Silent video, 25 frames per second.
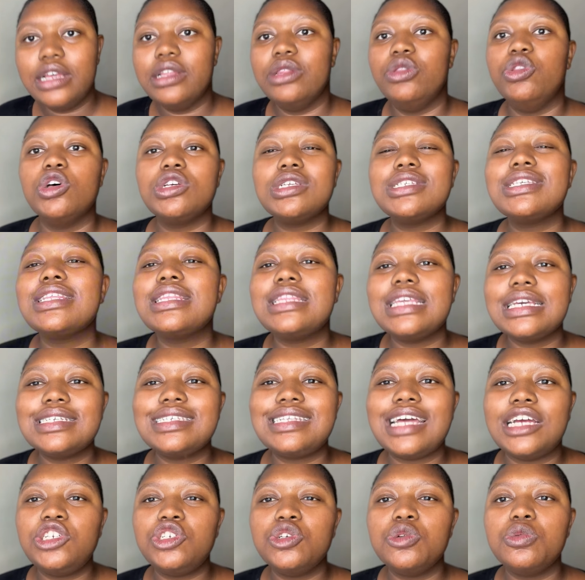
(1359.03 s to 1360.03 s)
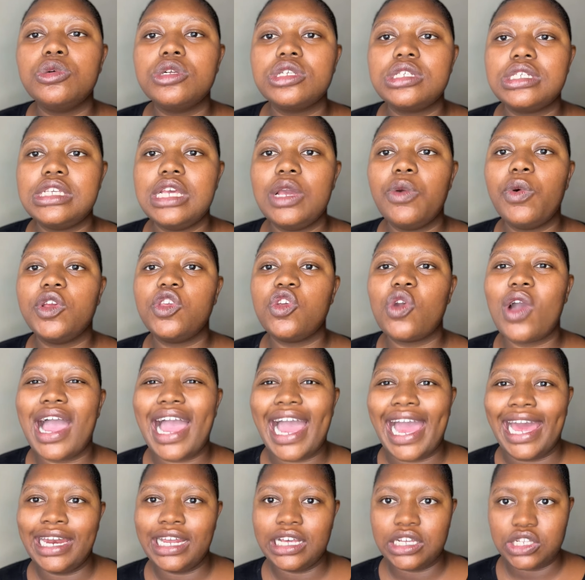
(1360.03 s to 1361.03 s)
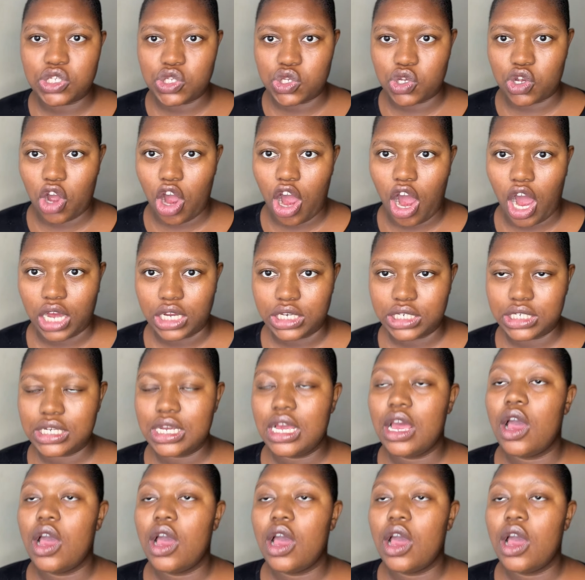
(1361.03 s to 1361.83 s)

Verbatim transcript: Those are the things that you will see when you're adding to cart.